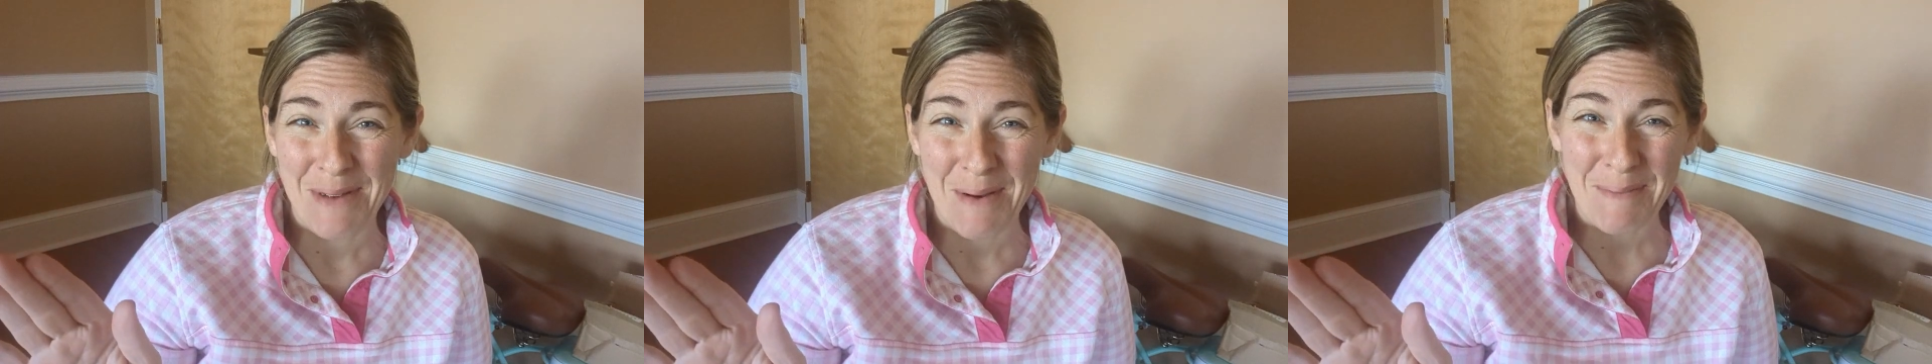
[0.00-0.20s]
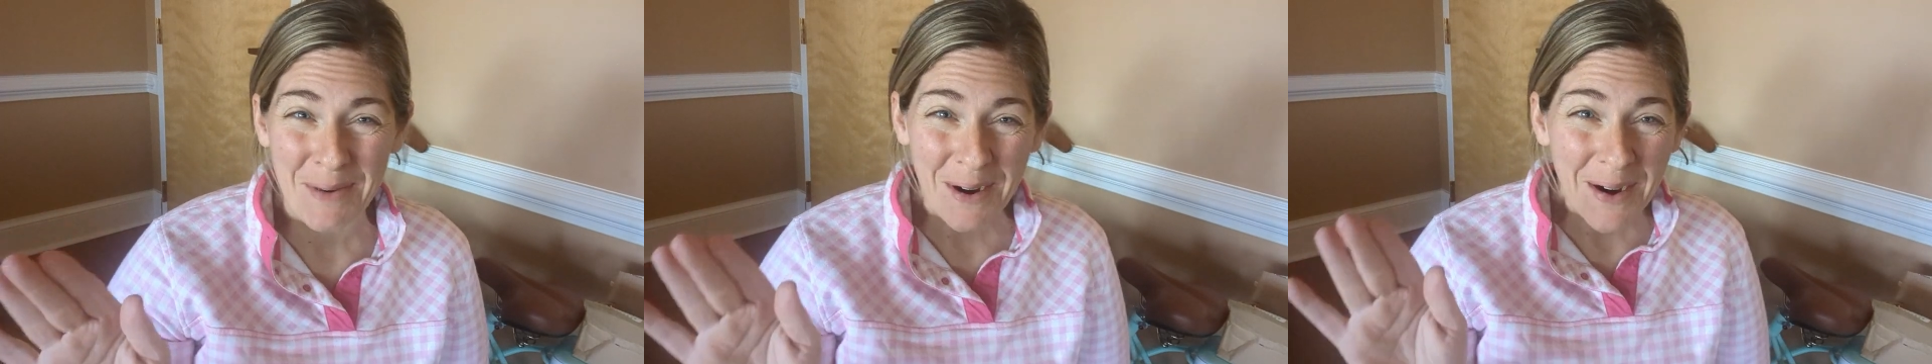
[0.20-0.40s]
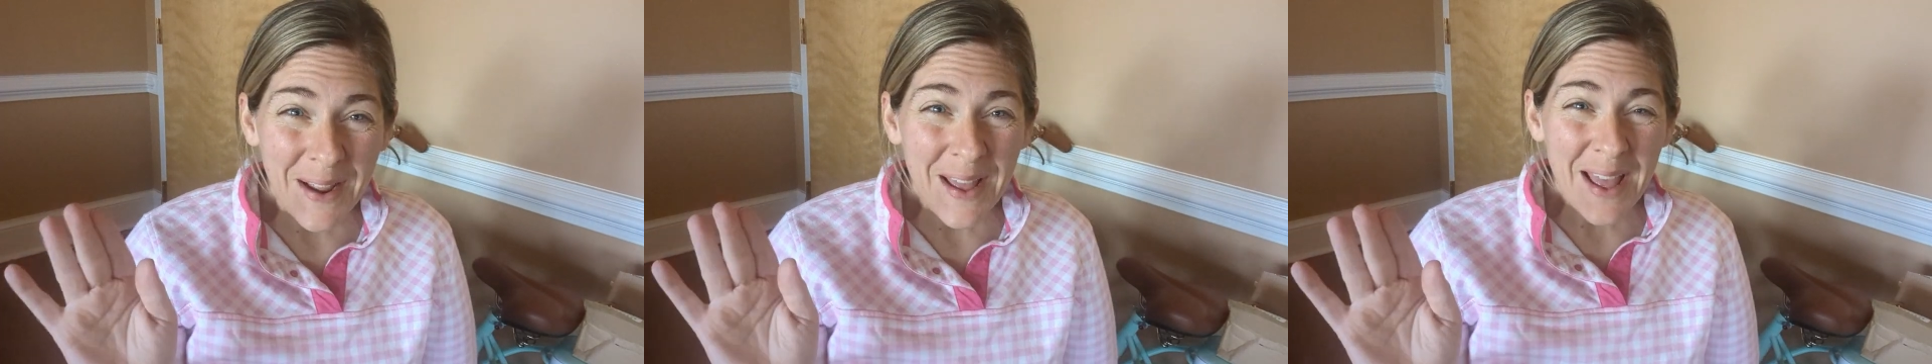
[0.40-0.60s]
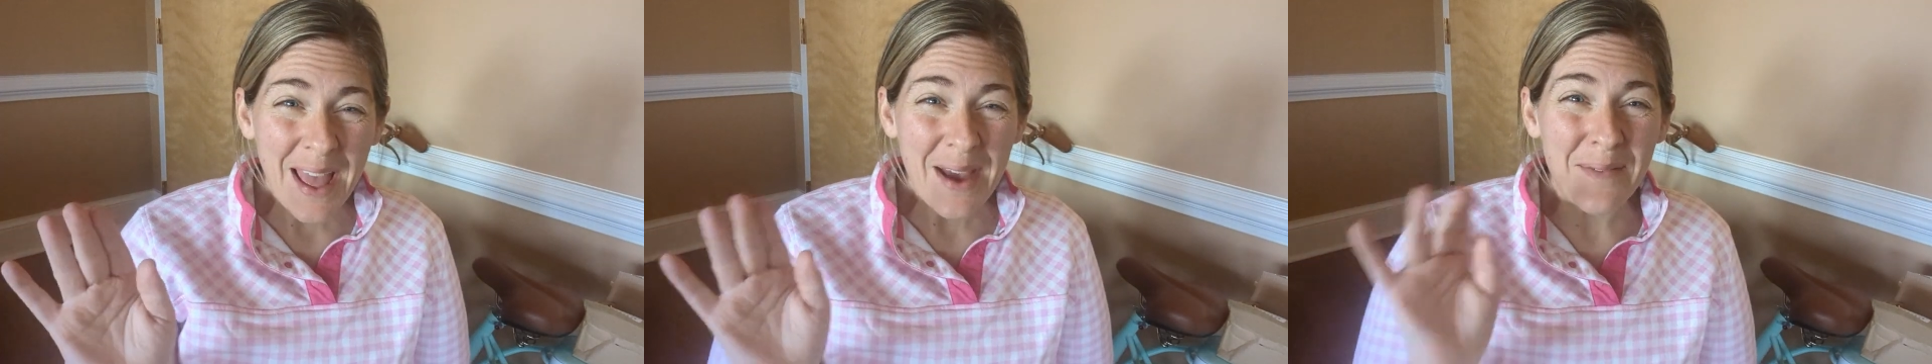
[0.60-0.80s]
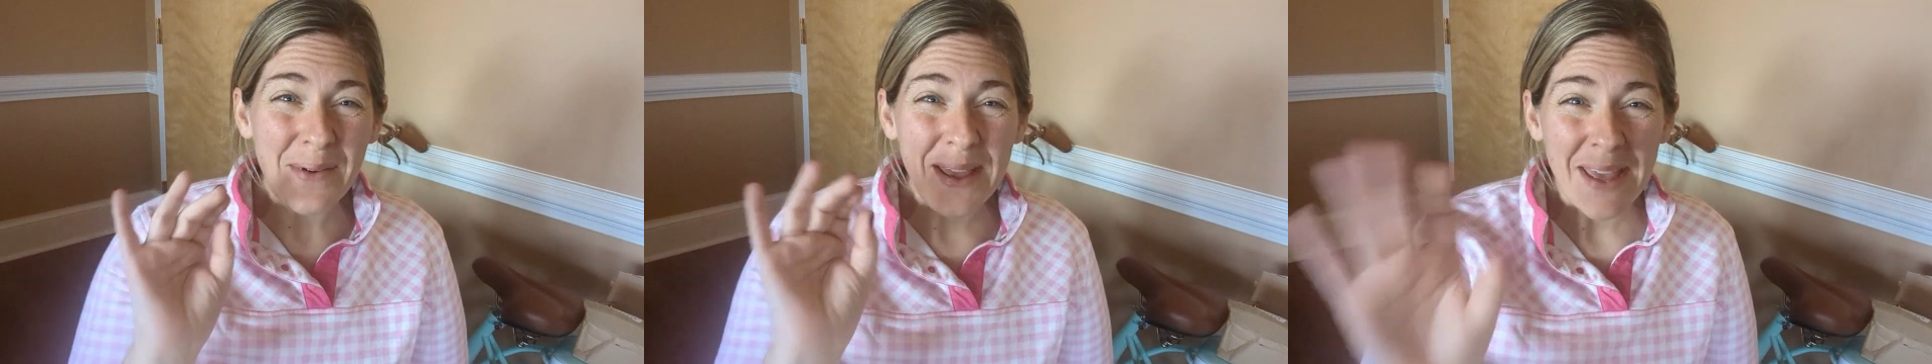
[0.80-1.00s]
number
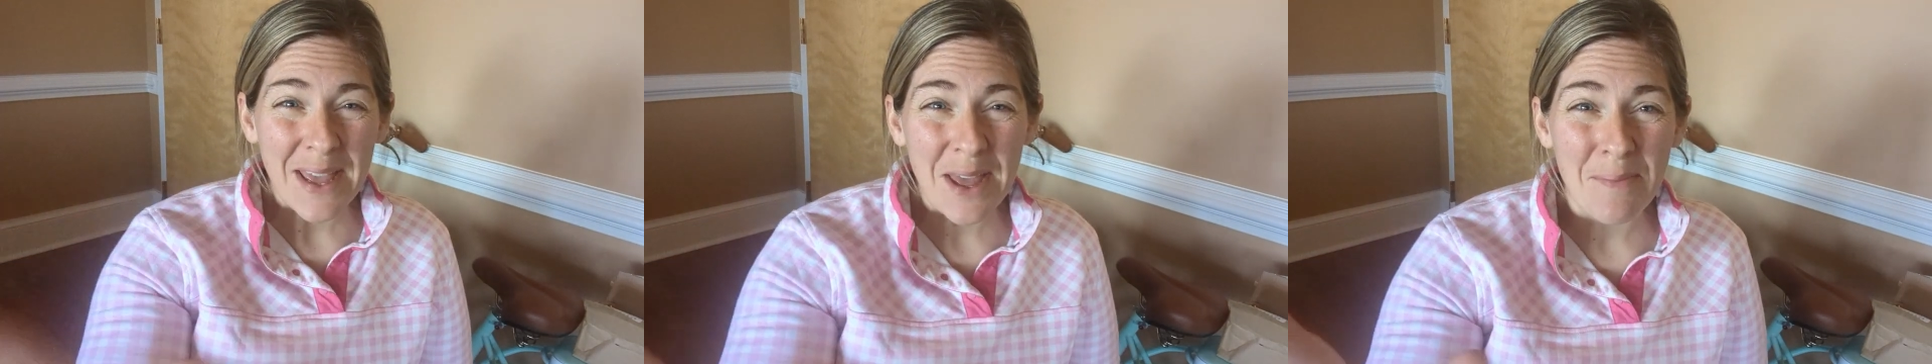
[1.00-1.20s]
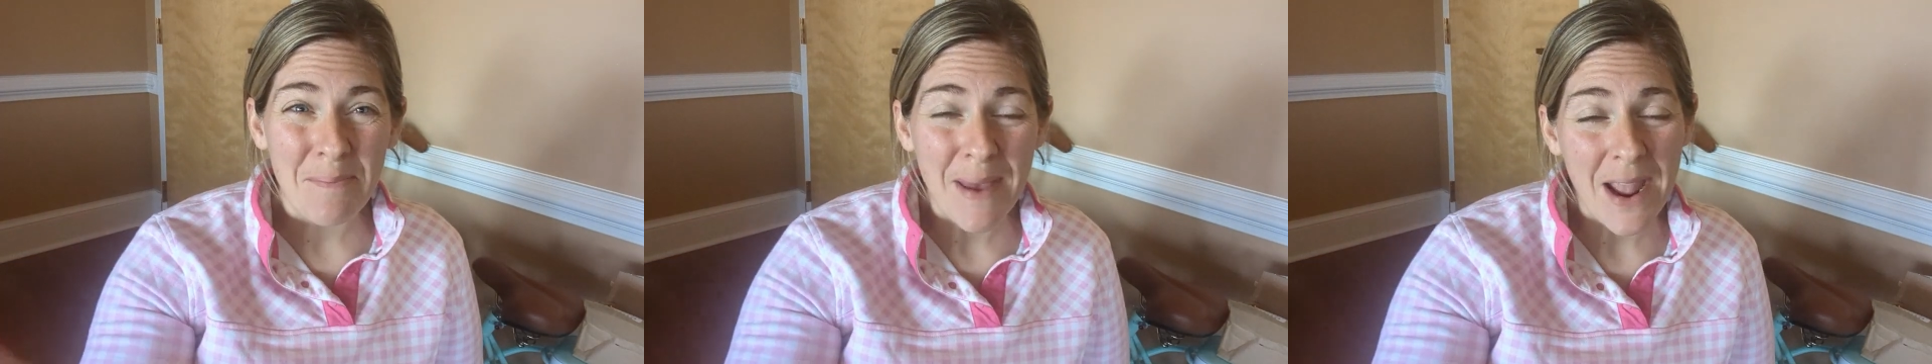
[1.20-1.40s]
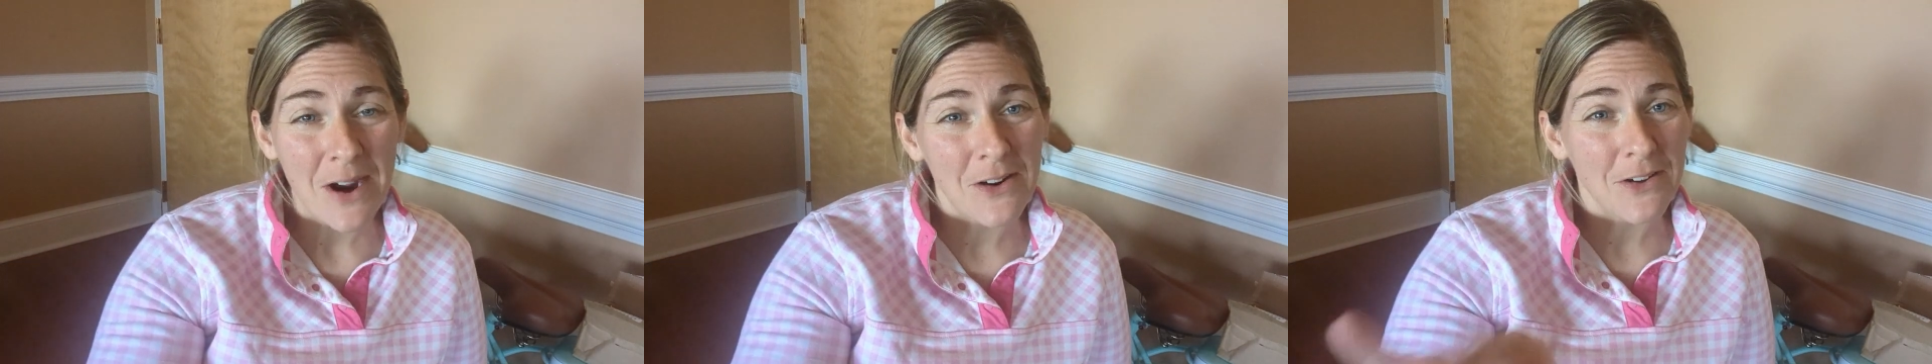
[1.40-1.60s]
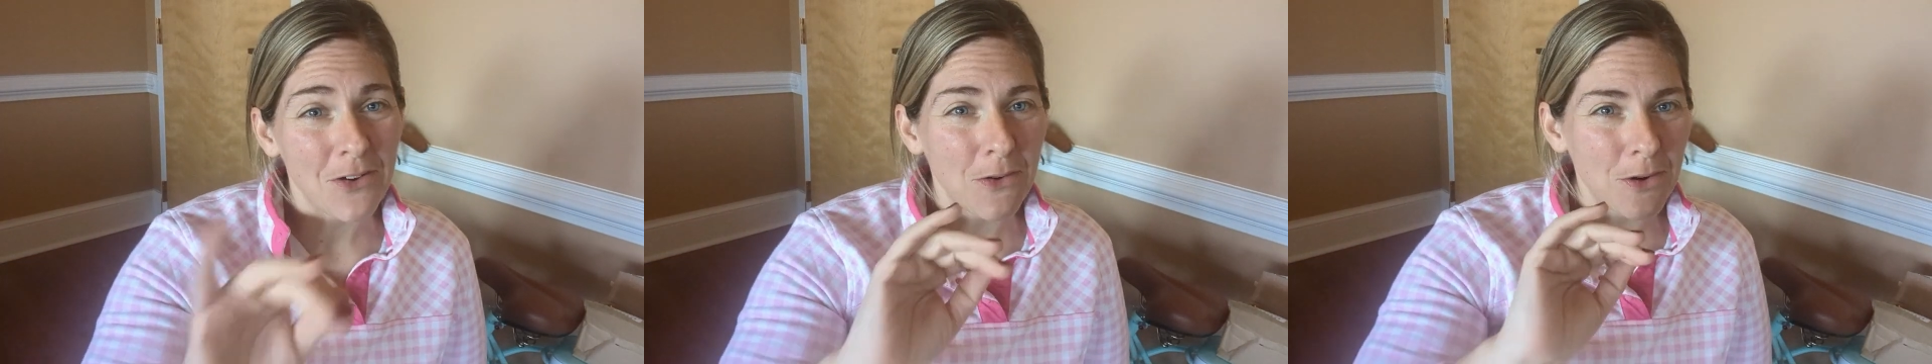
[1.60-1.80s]
and we can compare it,